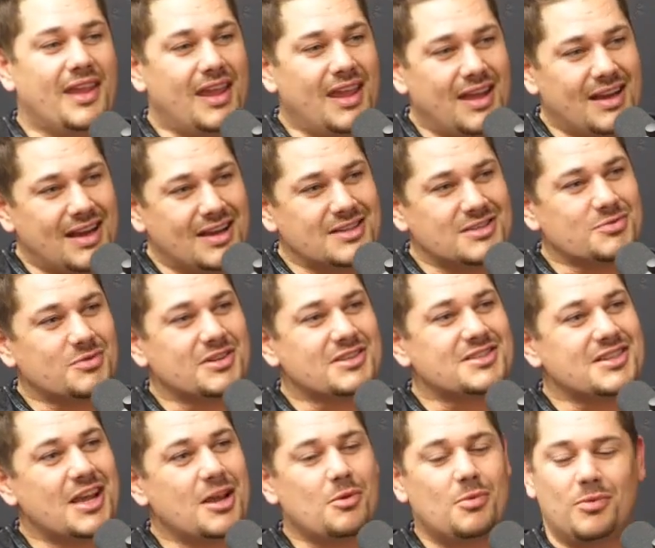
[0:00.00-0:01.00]
And I just want to
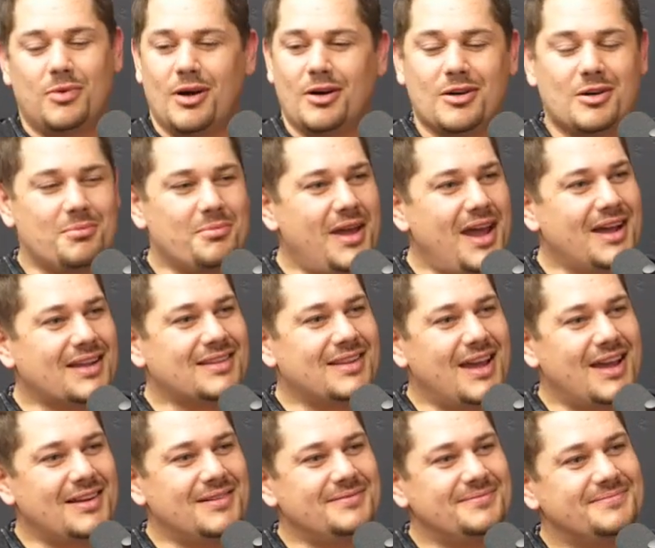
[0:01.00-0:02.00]
say, welcome back,
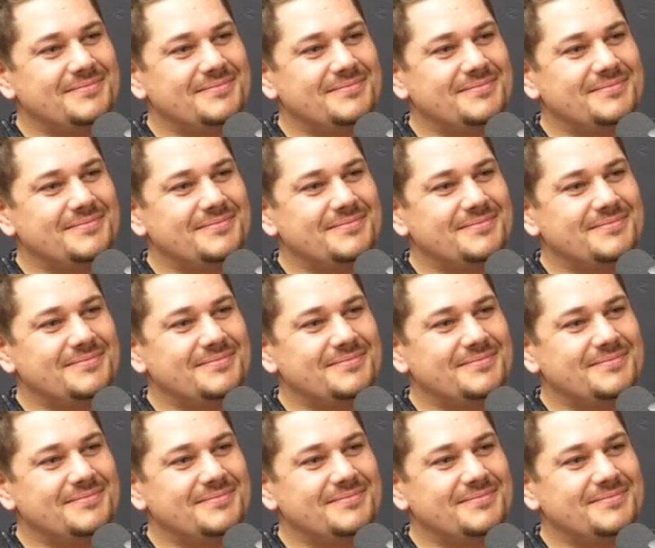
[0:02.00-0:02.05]
Dan.